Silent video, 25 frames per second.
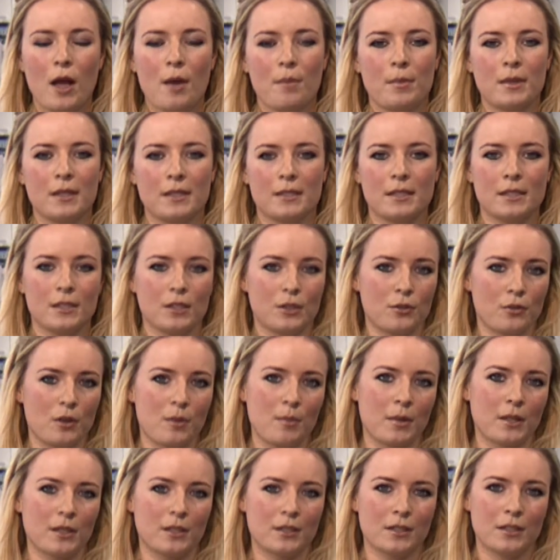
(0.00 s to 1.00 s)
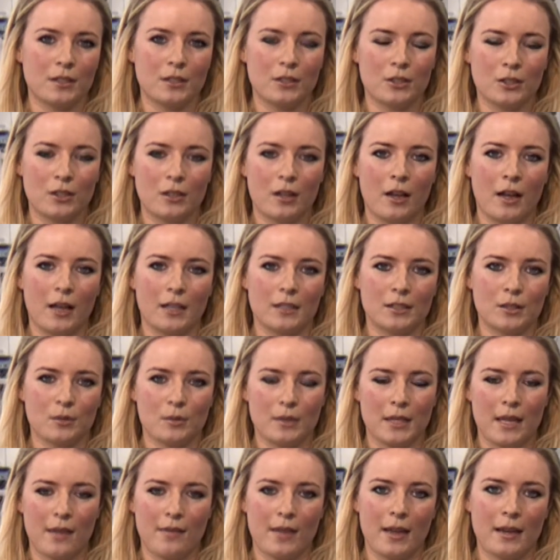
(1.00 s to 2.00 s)
This is the 3 months to July, so we
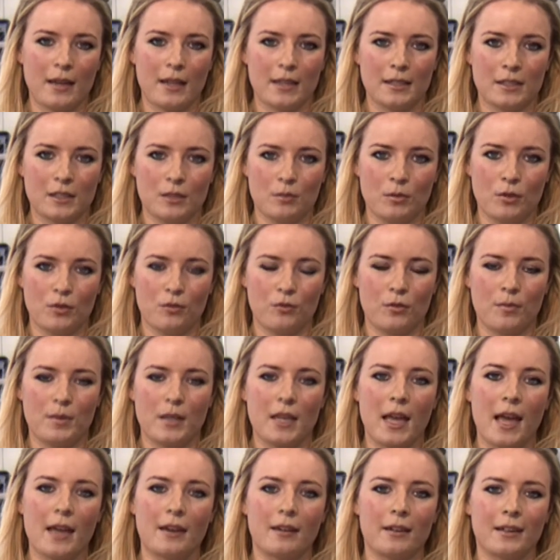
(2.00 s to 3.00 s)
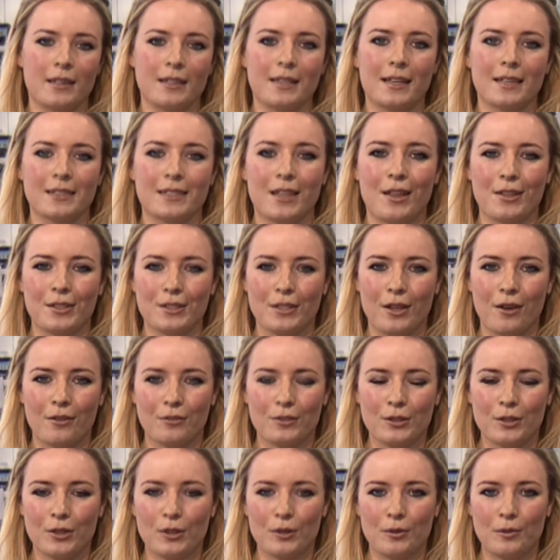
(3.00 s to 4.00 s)
get that estimate from the NIESR this
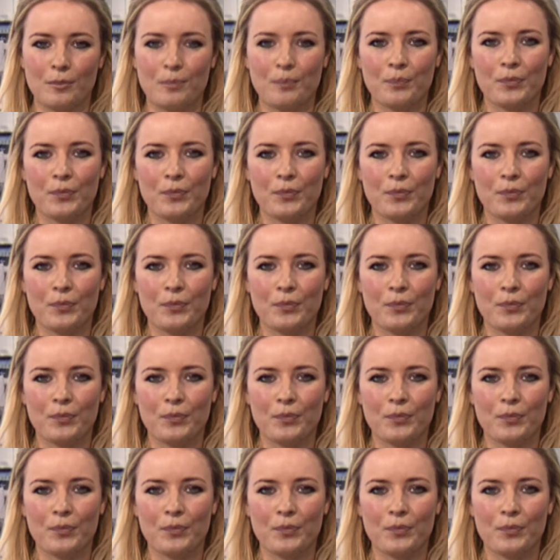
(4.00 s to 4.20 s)
afternoon.